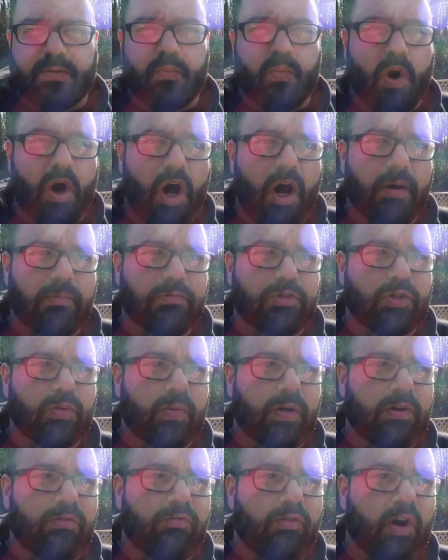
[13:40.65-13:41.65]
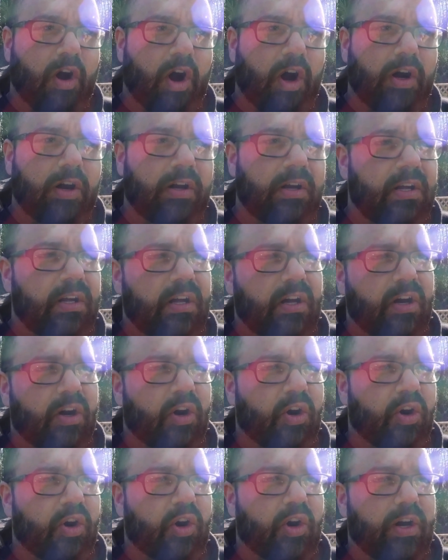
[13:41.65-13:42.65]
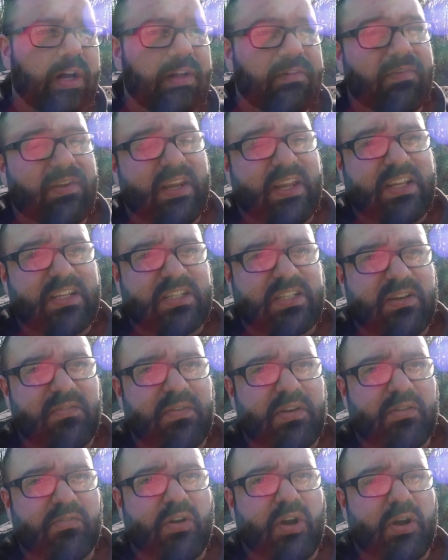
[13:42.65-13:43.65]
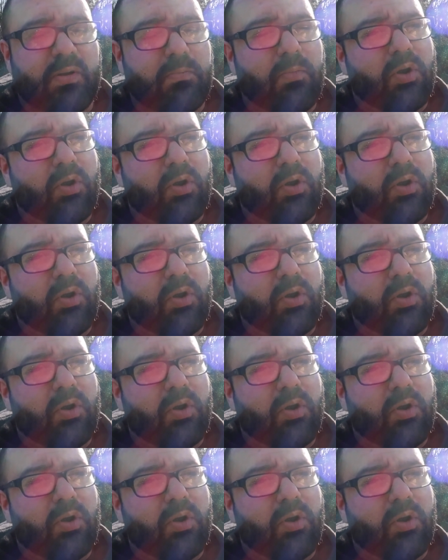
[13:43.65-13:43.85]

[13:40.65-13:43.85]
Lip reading: what I'm doing wrong, or if it is something wrong.